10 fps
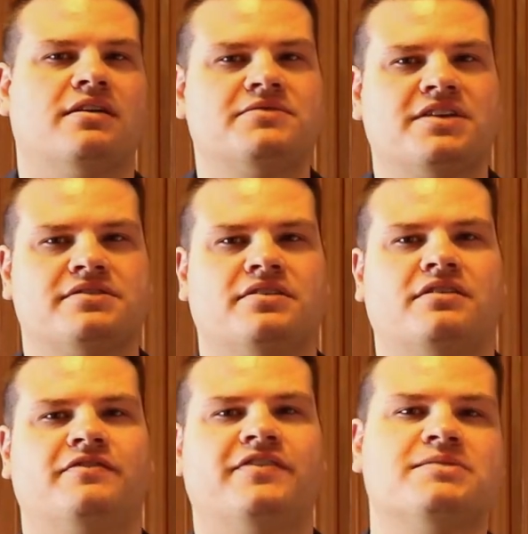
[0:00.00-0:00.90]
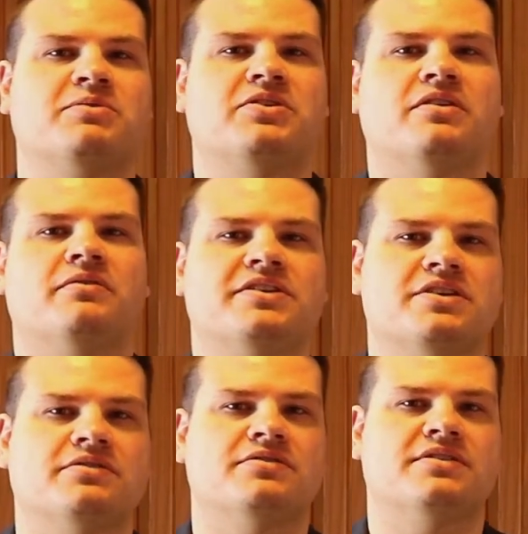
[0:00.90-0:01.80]
Check us out on Facebook. You can reach
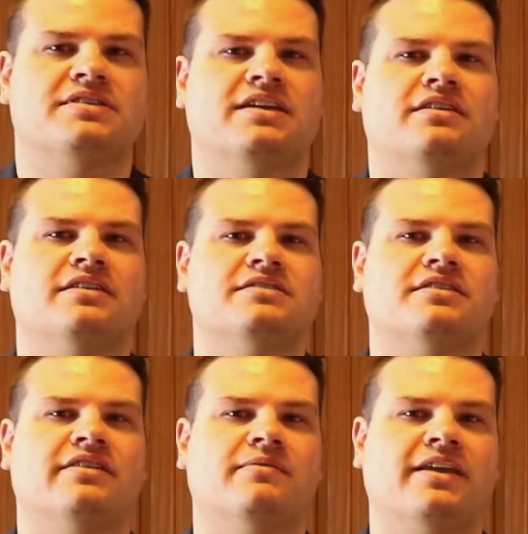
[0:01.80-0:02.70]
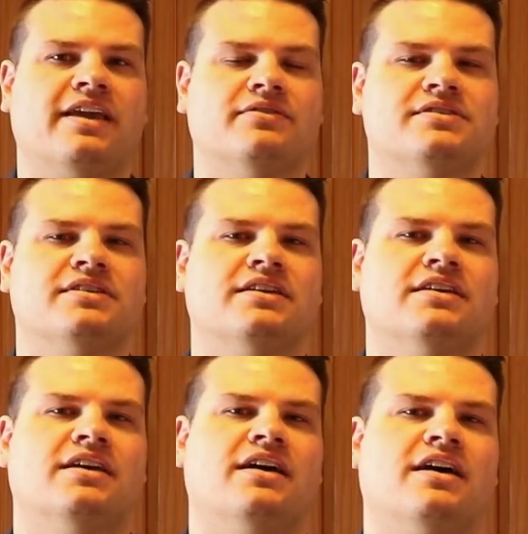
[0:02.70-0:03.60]
out to us to get our Instagram account,
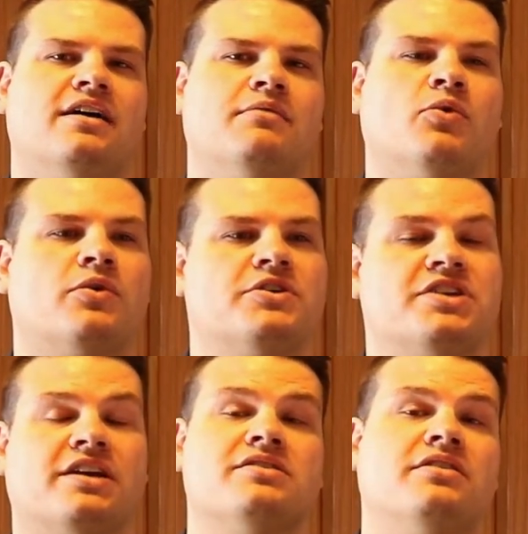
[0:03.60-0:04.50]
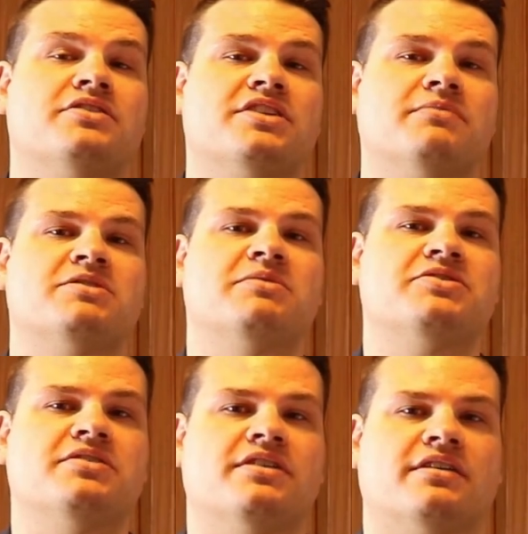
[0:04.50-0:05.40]
or check us out on
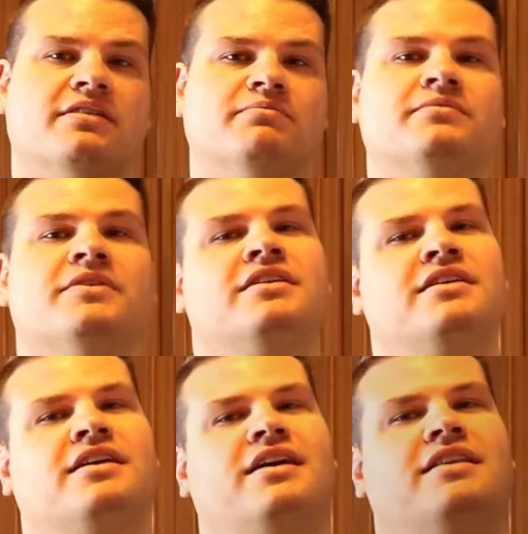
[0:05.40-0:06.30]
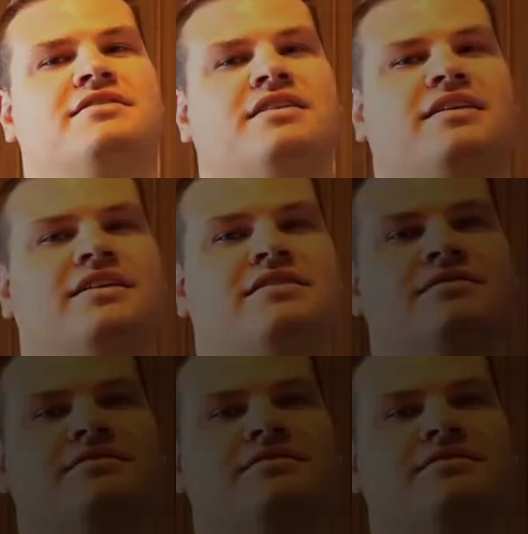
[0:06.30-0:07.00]
jamesdimitri.com. And that's it, guys.